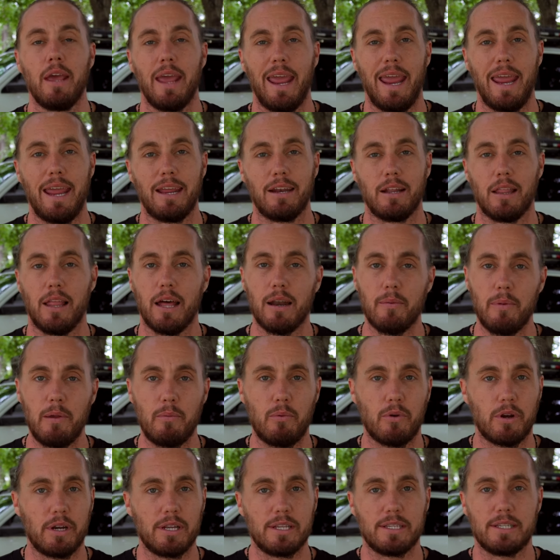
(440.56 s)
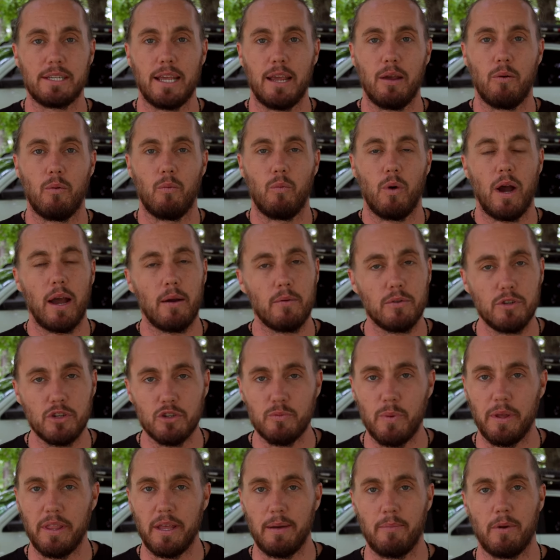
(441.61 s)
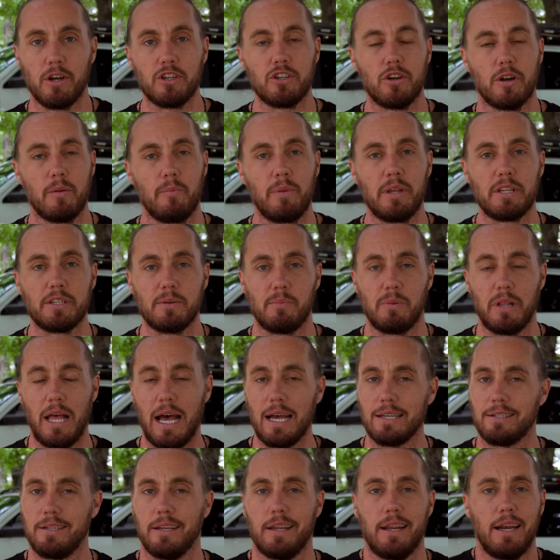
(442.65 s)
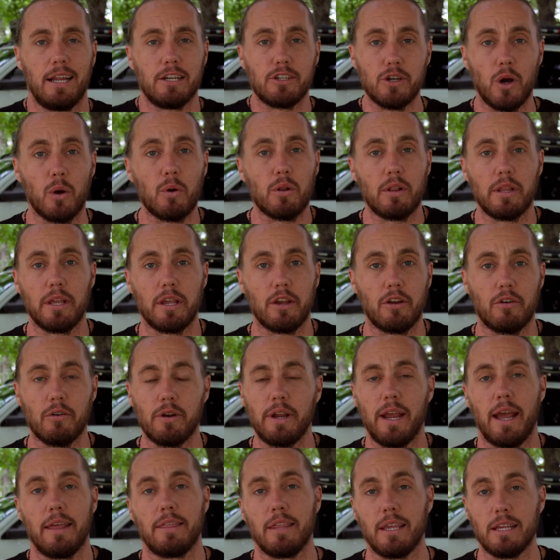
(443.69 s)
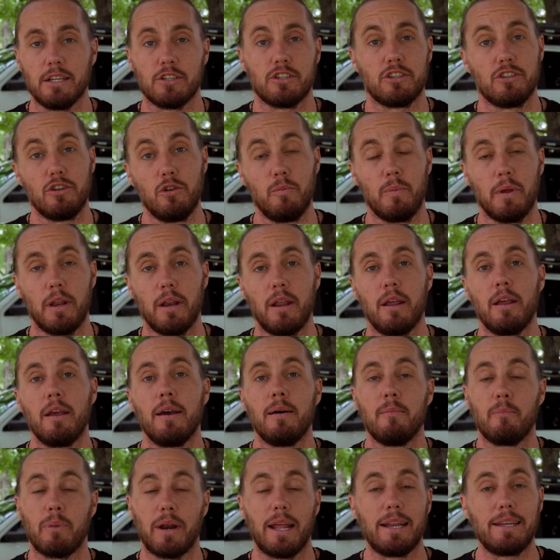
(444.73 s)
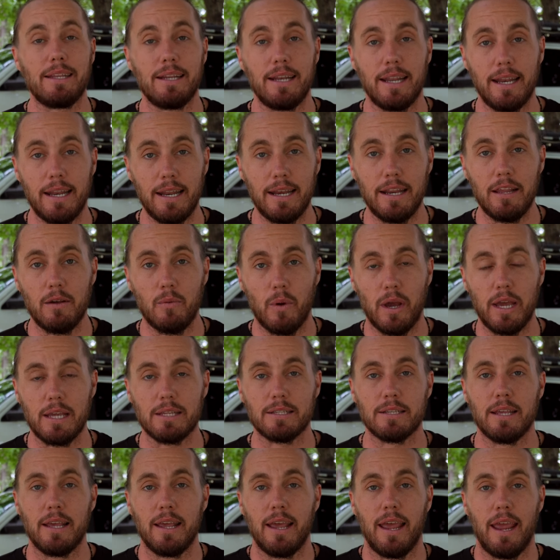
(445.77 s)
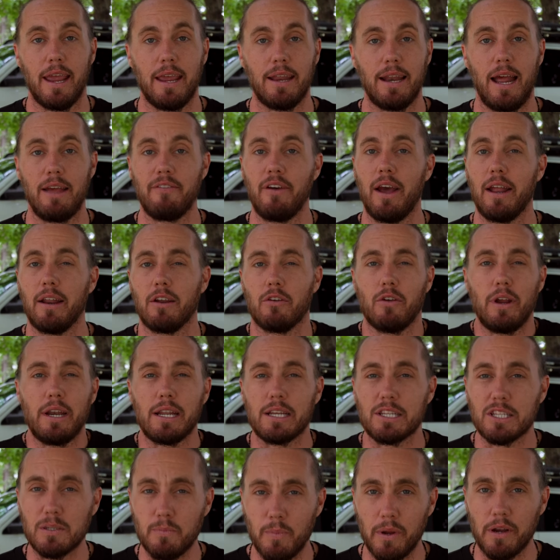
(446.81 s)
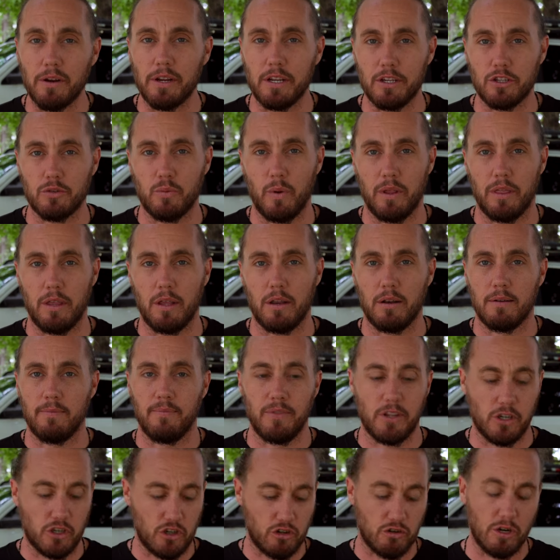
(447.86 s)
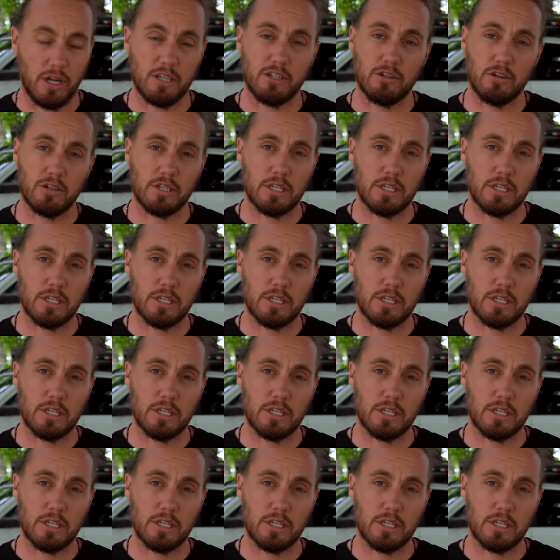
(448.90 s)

And a lot of people are going to say, why would you spend that much on a piece of plastic? And I totally agree. I think it's stupid, but I did it anyways. And I've had a great experience with it. The struts are